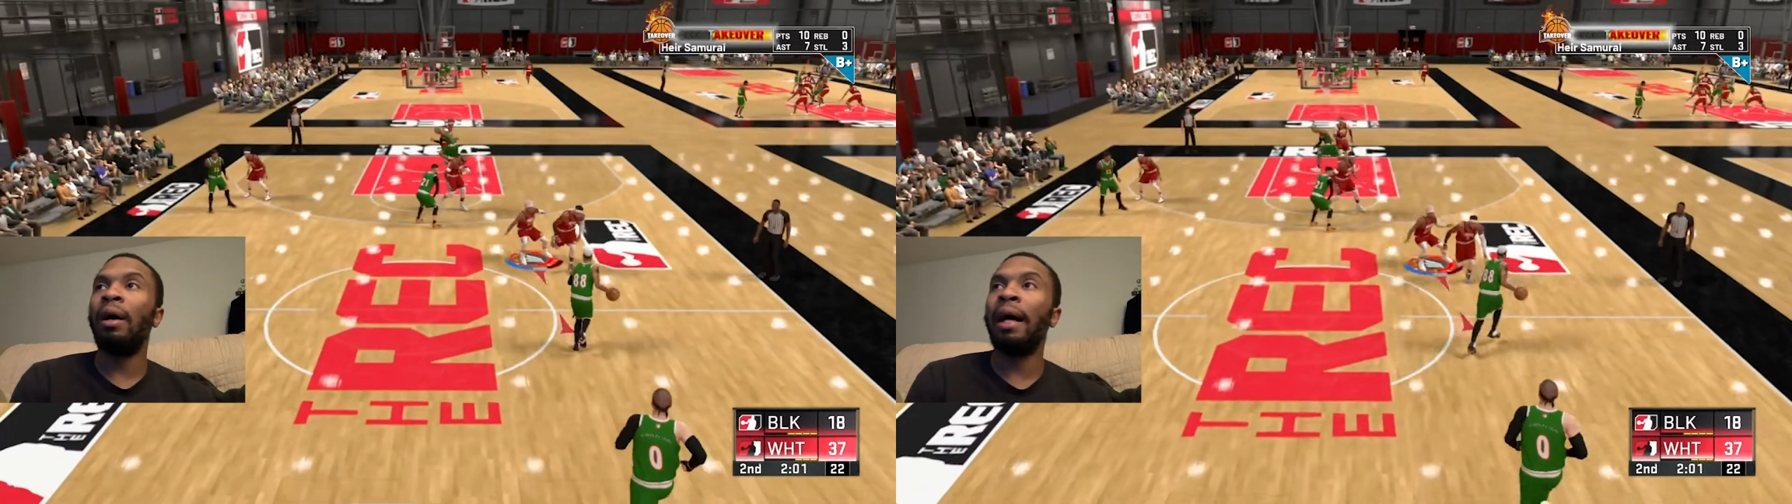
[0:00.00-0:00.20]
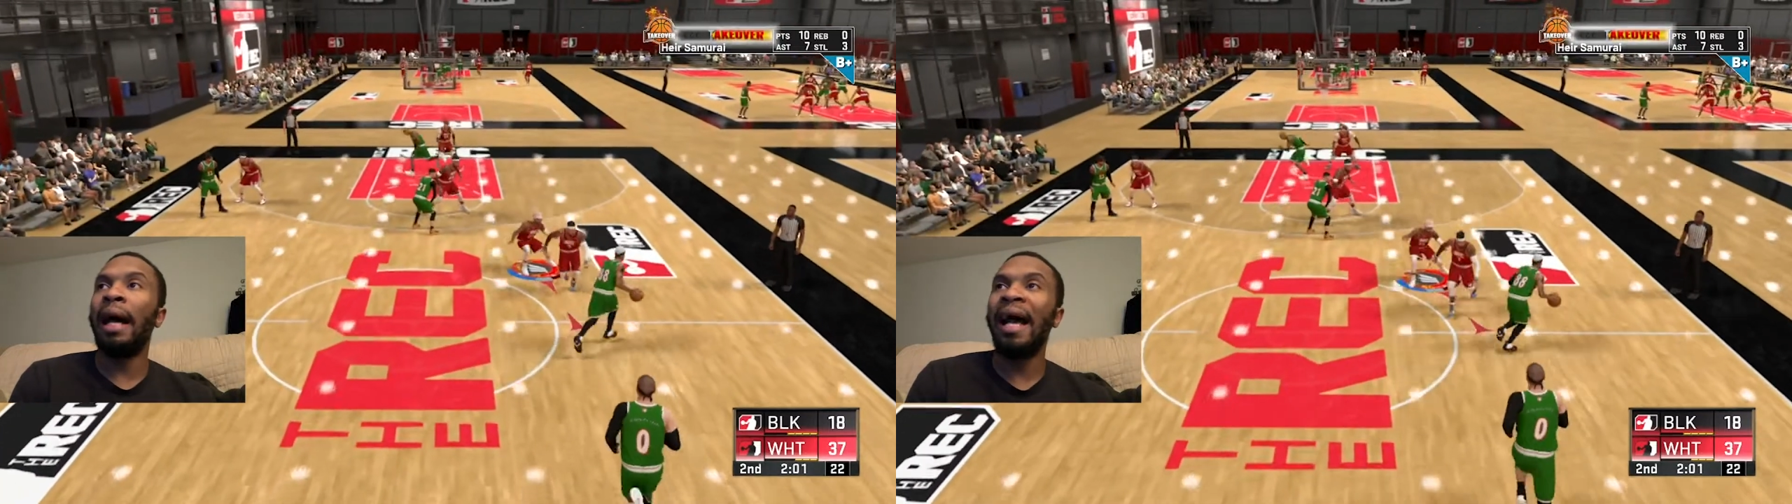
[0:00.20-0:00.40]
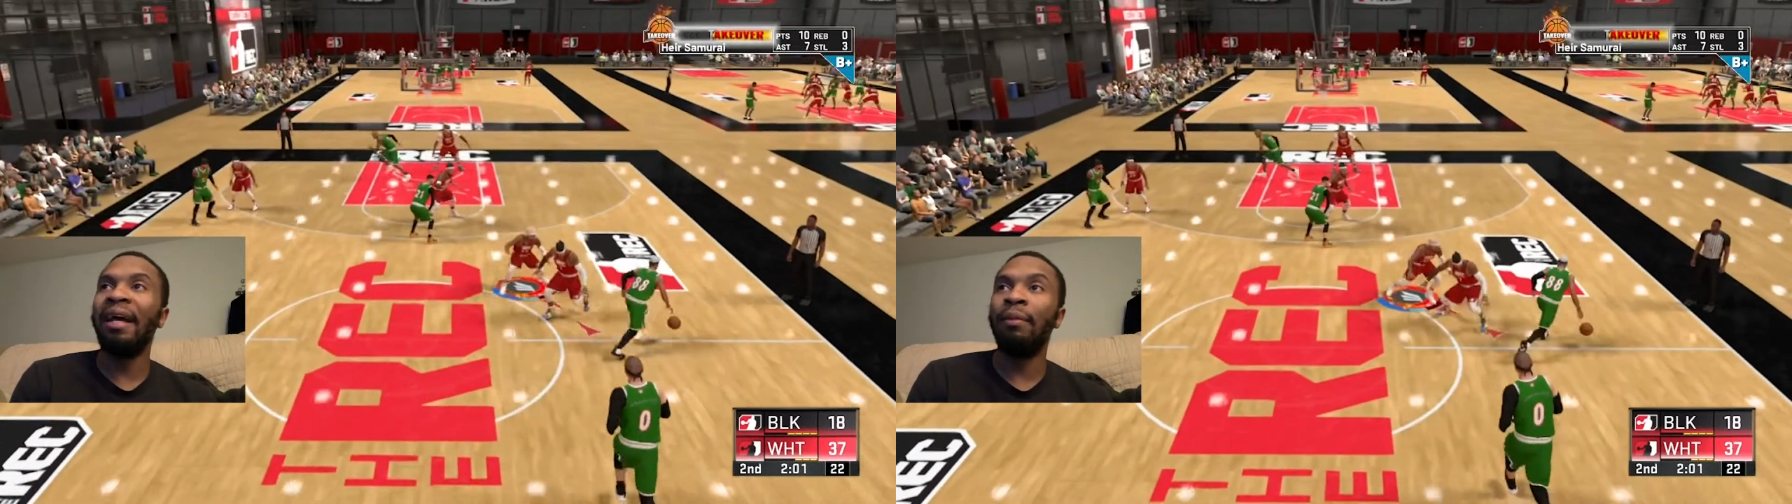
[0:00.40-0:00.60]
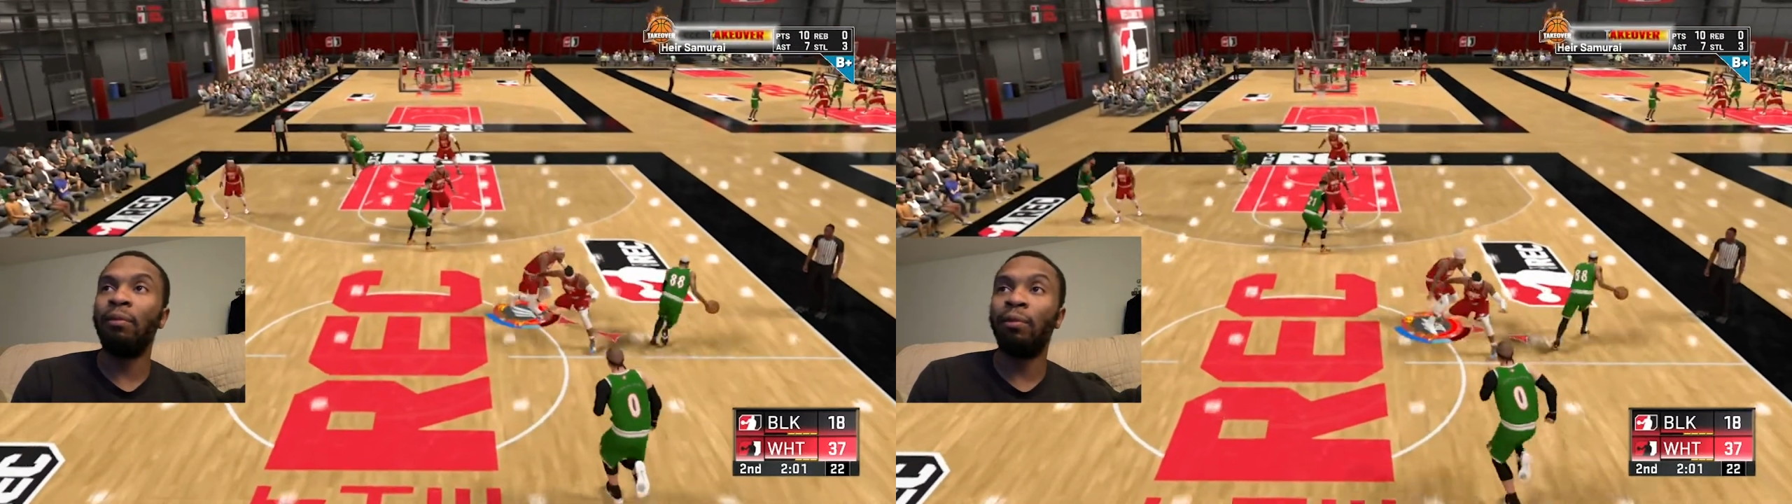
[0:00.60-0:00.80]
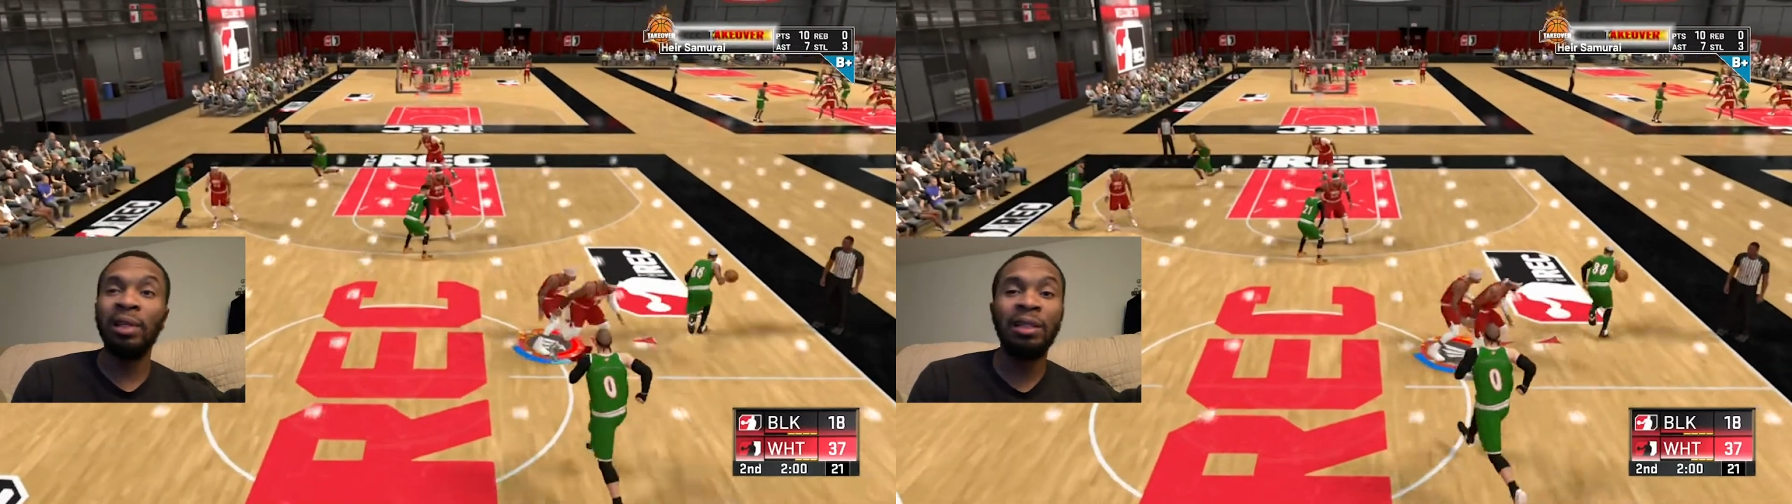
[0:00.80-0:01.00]
I am
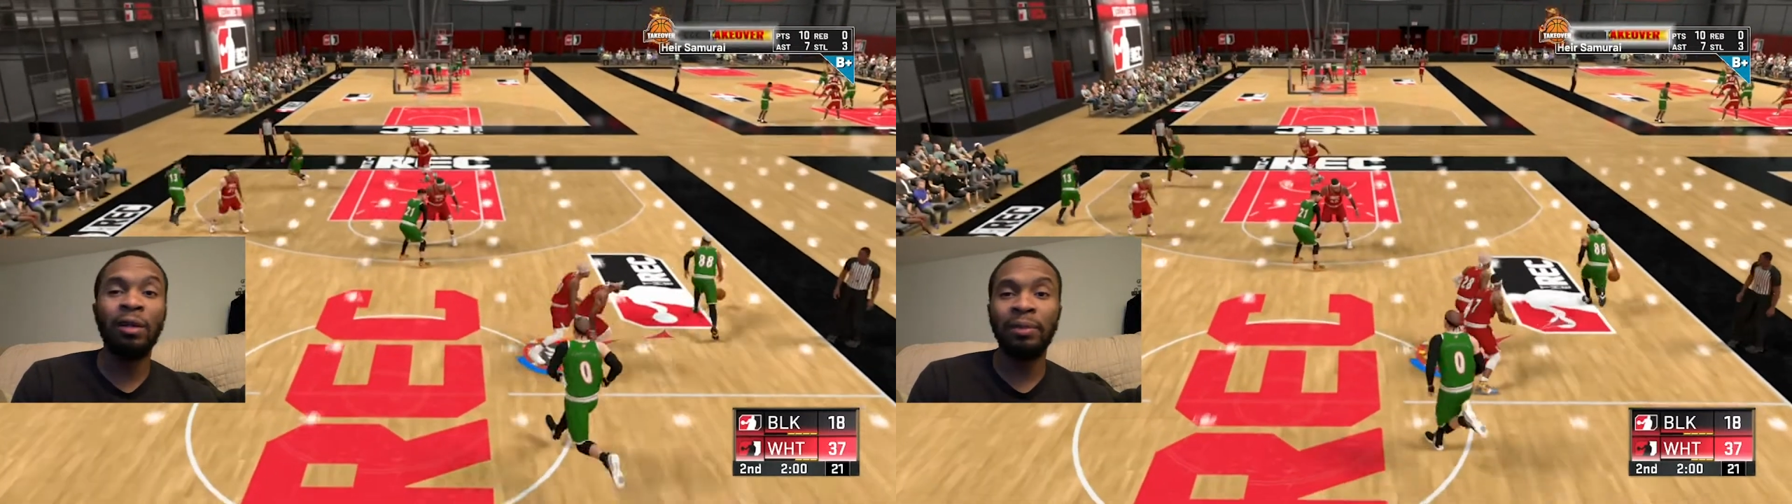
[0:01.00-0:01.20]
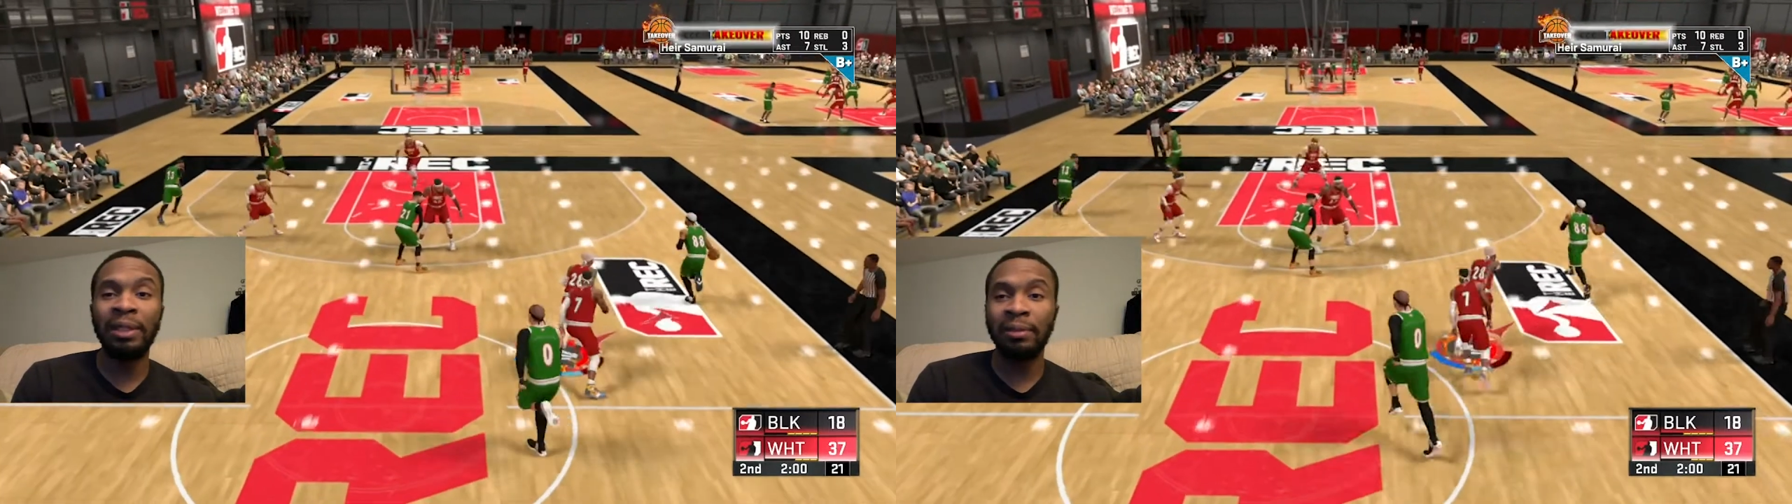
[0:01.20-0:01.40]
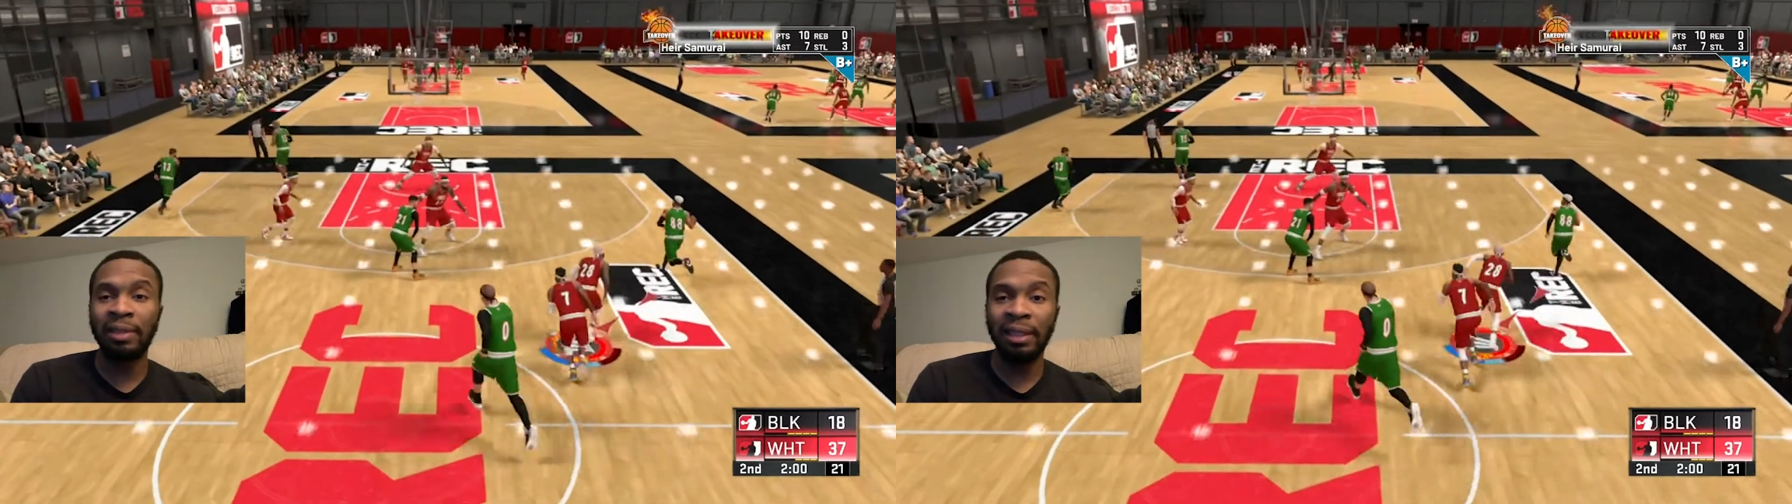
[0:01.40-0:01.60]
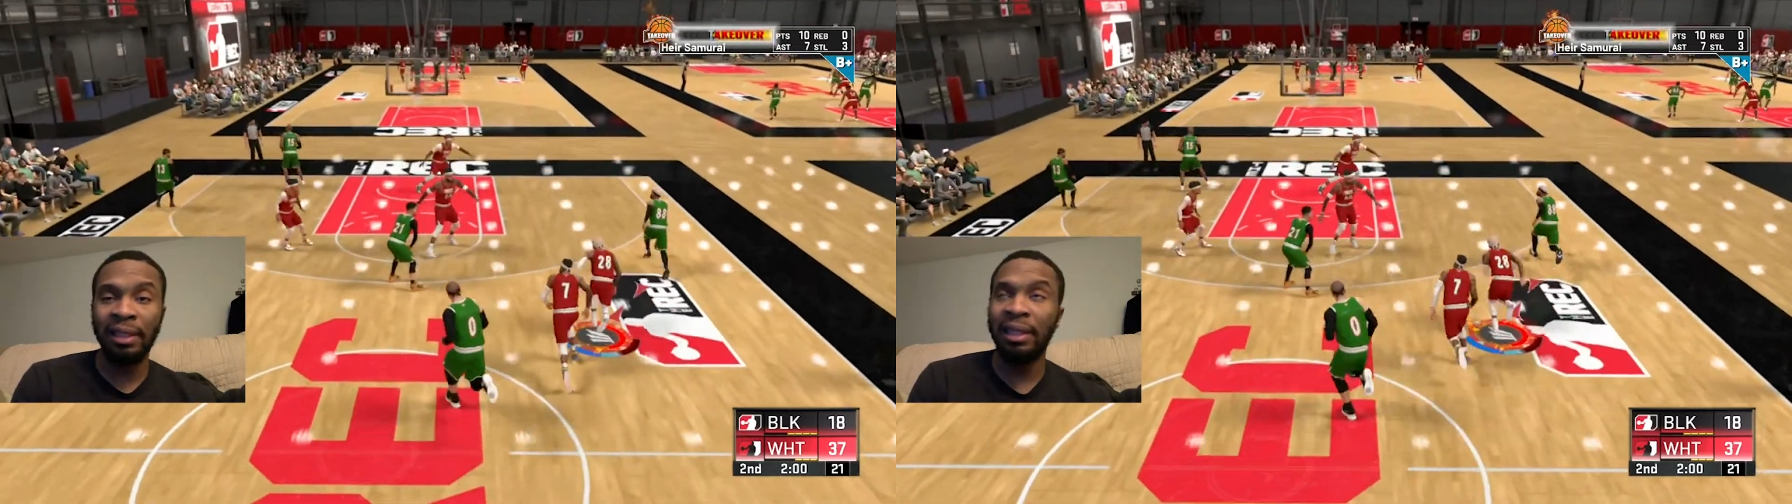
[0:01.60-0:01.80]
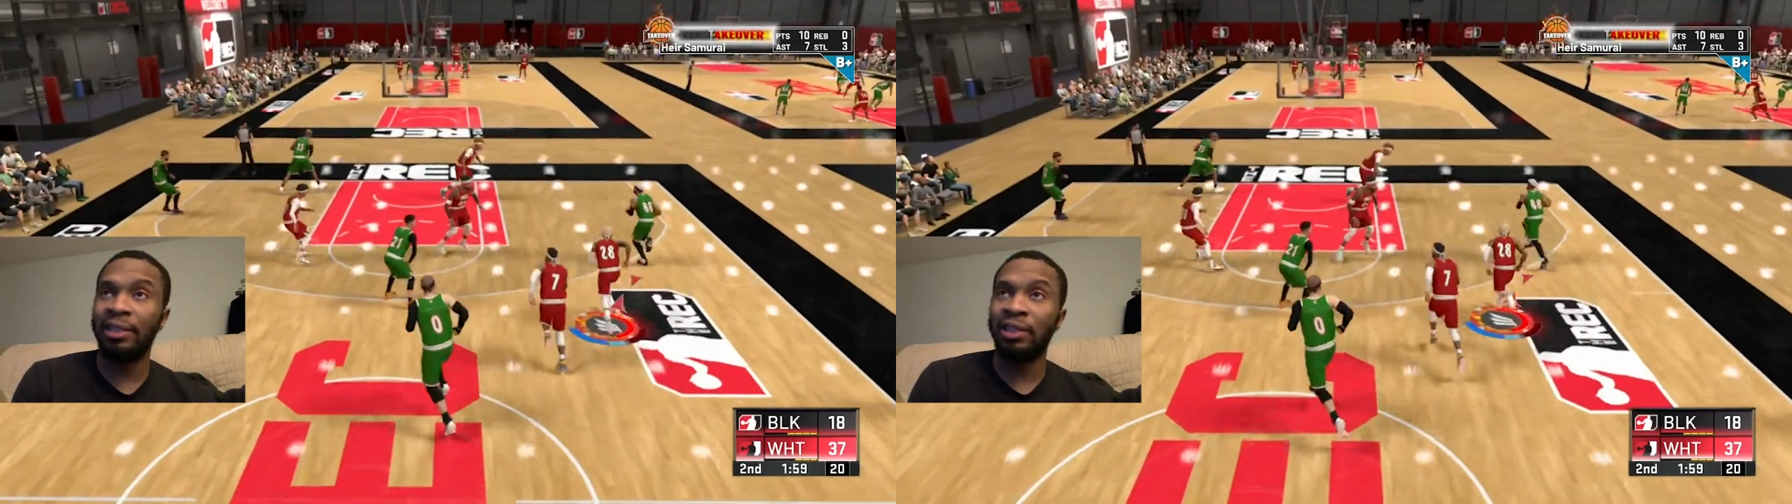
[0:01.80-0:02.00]
really hoping that I'm gonna hit
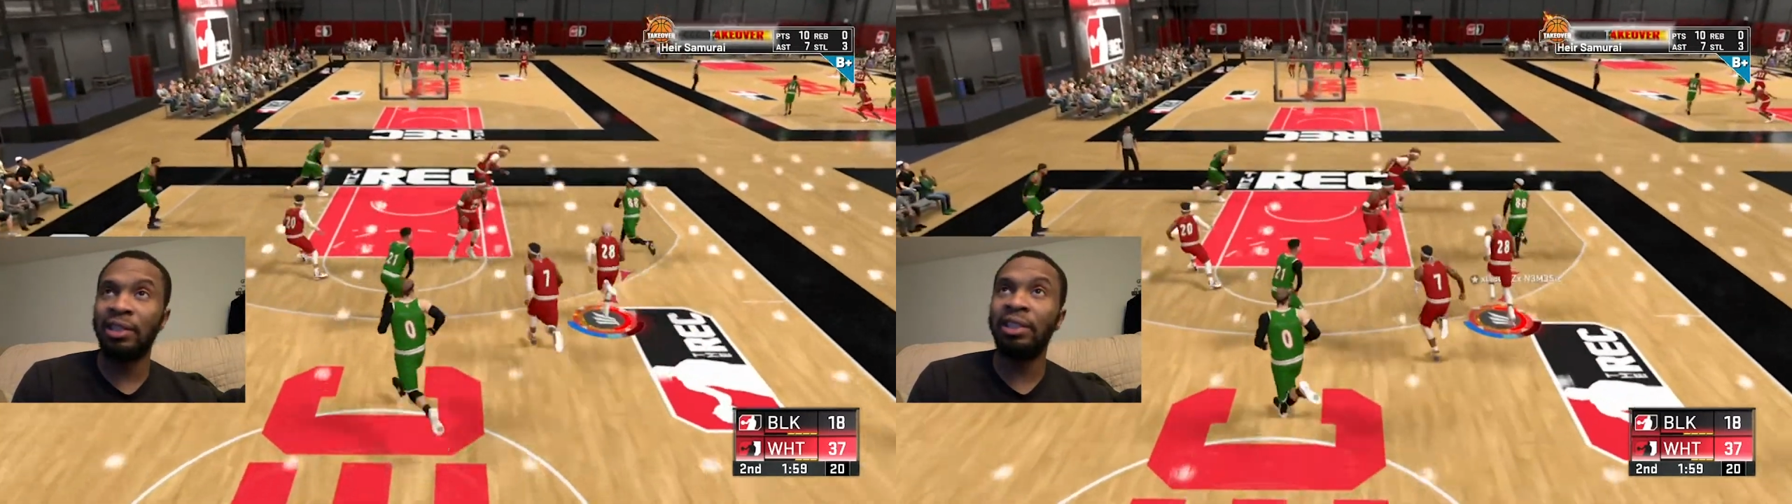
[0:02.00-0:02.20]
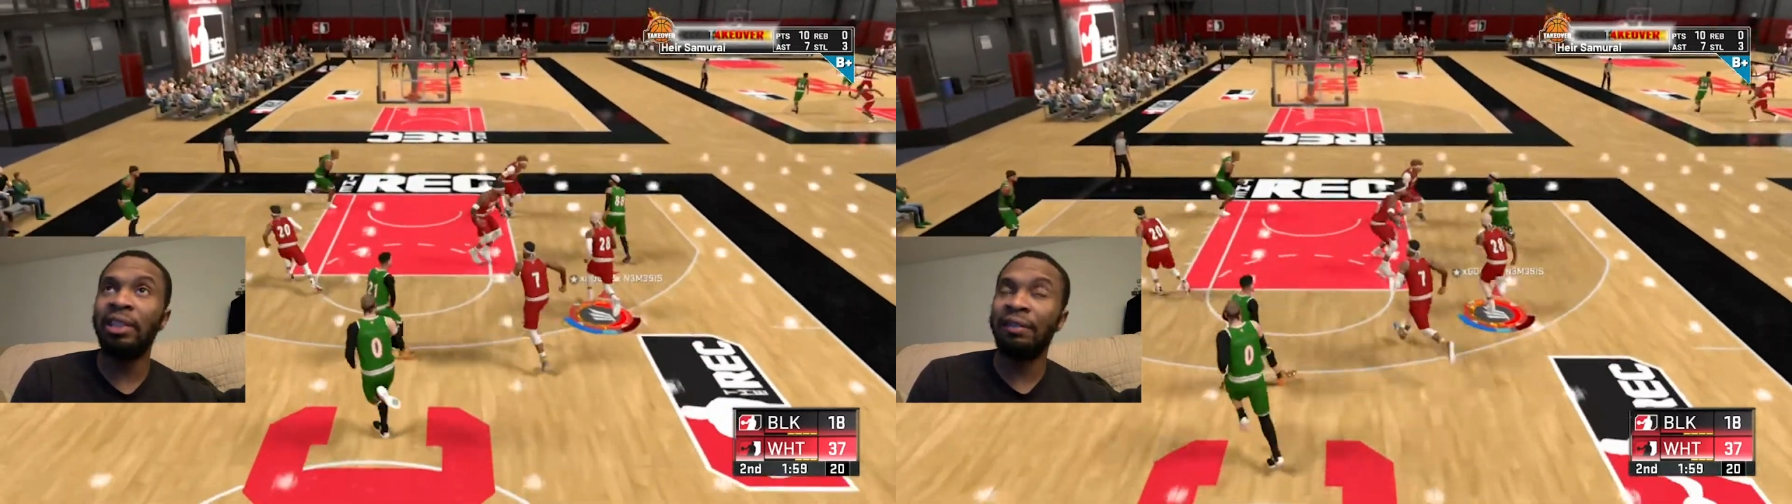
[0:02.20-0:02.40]
legend this year.